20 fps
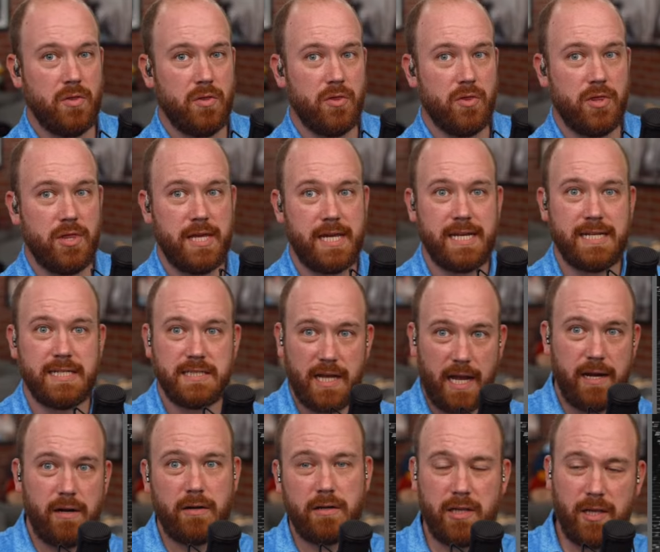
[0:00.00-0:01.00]

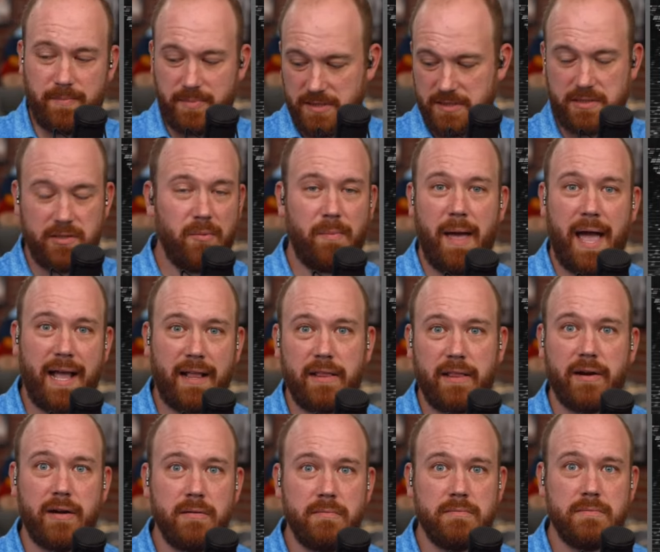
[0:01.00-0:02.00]
entire clip is still back
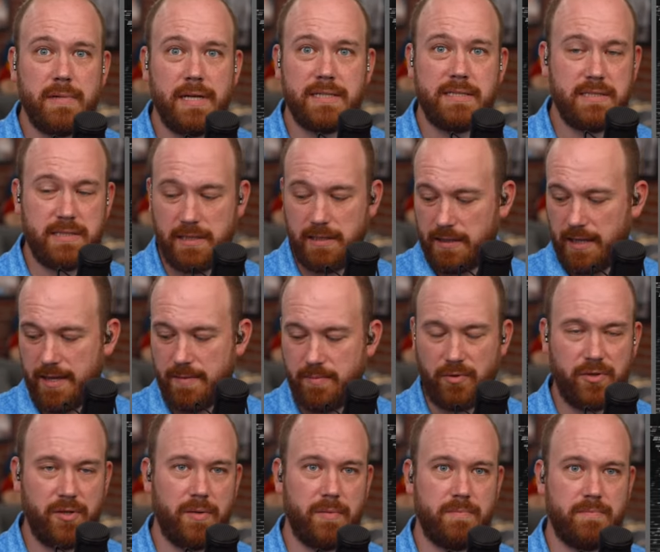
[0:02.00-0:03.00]
there. It's still
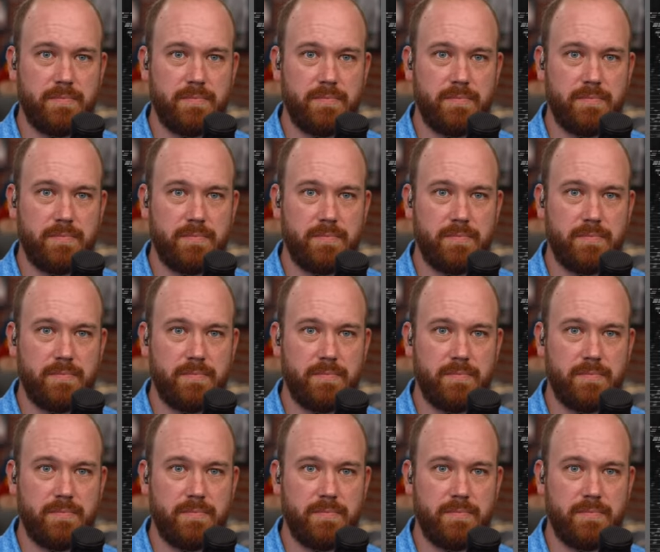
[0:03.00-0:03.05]
able to